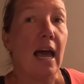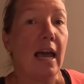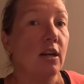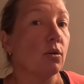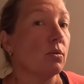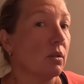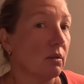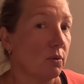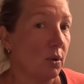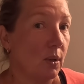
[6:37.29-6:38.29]
and also
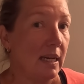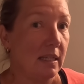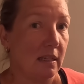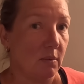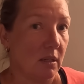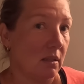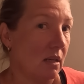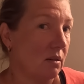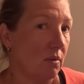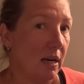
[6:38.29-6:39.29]
for your heating, whether
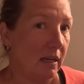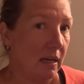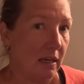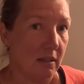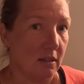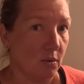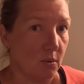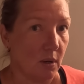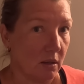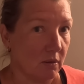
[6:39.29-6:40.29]
that's radiators
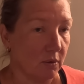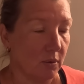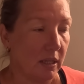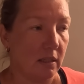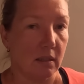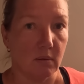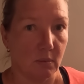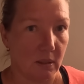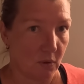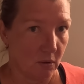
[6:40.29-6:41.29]
or underfloor heating.
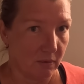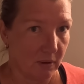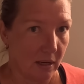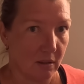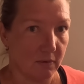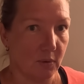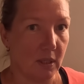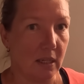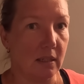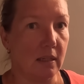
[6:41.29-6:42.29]
We've gone for underfloor
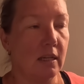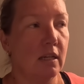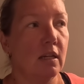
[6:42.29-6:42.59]
heating.